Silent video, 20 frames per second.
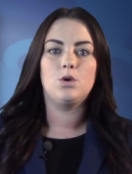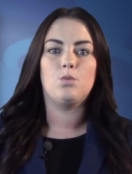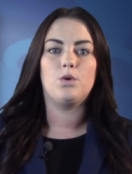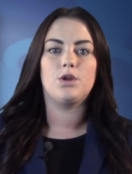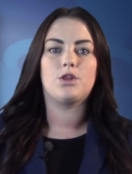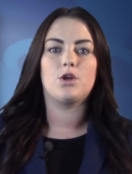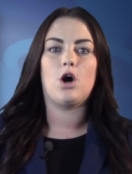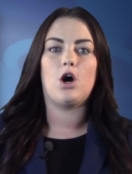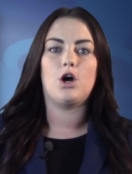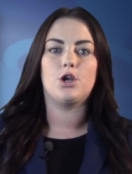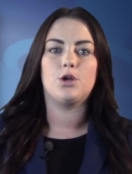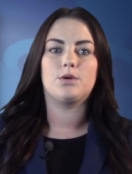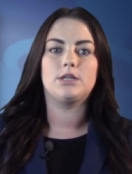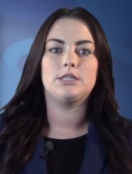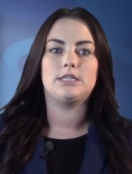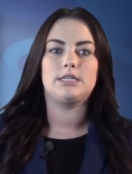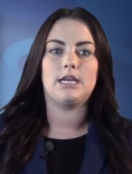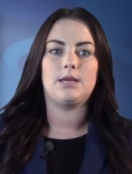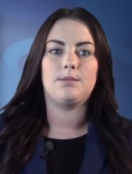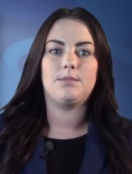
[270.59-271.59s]
with
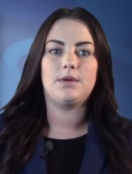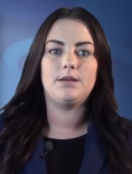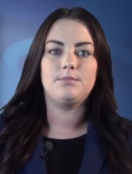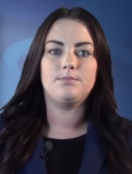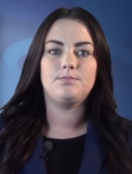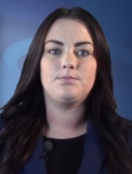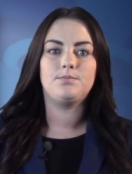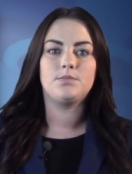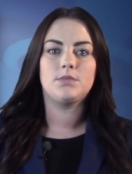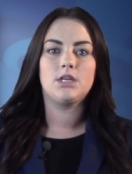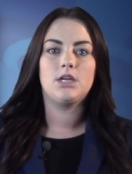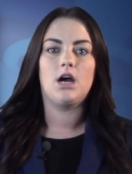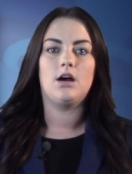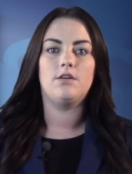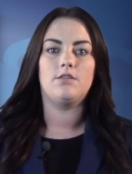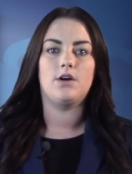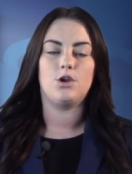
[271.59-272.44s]
auto-containment of